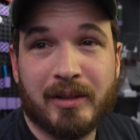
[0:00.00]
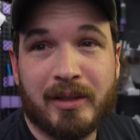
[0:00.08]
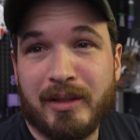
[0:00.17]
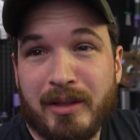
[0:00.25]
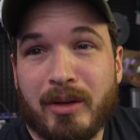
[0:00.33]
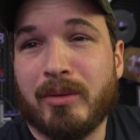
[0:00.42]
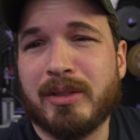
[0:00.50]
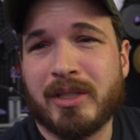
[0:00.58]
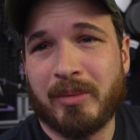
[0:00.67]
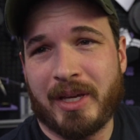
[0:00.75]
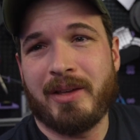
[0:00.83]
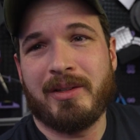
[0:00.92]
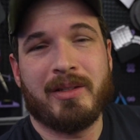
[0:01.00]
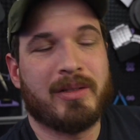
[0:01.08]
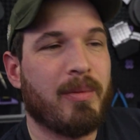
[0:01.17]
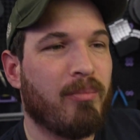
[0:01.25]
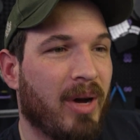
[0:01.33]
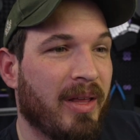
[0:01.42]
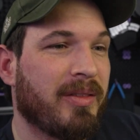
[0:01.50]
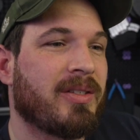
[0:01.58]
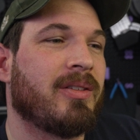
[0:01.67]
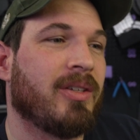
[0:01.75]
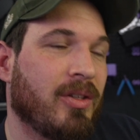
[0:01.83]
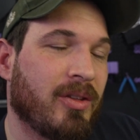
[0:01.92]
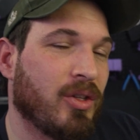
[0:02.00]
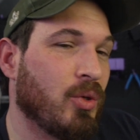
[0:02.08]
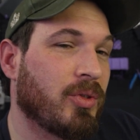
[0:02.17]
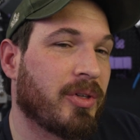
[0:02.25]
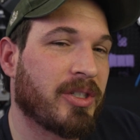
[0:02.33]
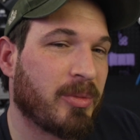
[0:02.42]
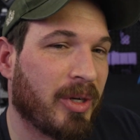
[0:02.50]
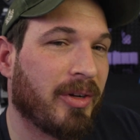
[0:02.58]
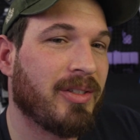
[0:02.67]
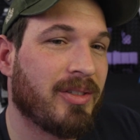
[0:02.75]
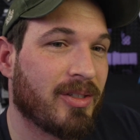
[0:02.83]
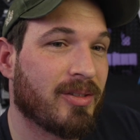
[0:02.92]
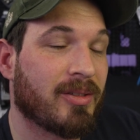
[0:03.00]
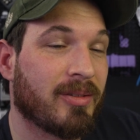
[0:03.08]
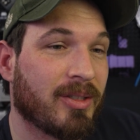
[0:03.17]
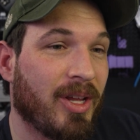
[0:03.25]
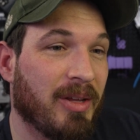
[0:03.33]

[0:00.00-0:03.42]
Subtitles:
you know, in some cases months, the user experience is